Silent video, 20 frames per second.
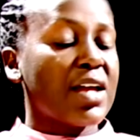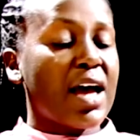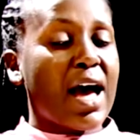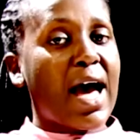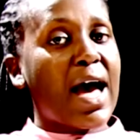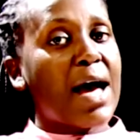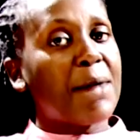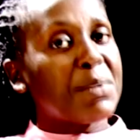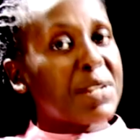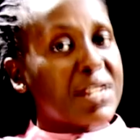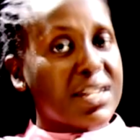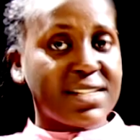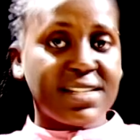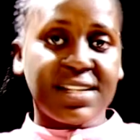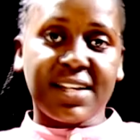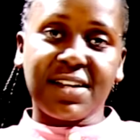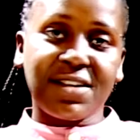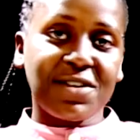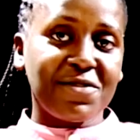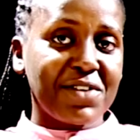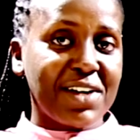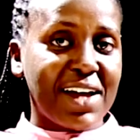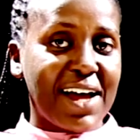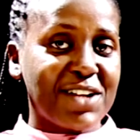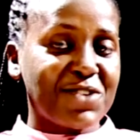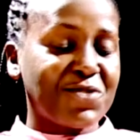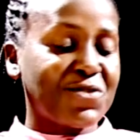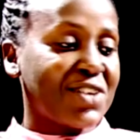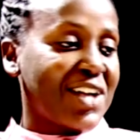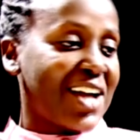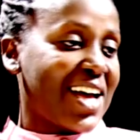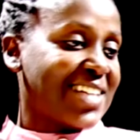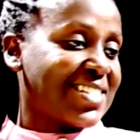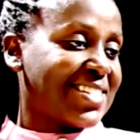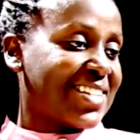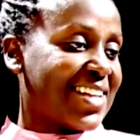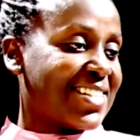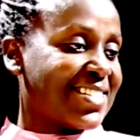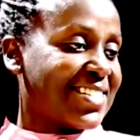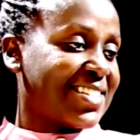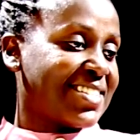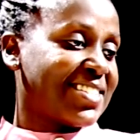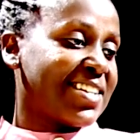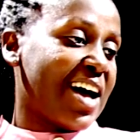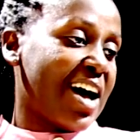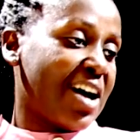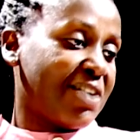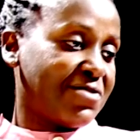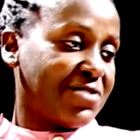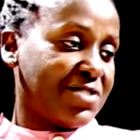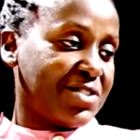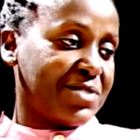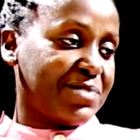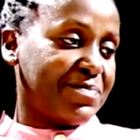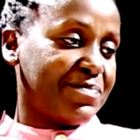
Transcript: how many significant figures does it have?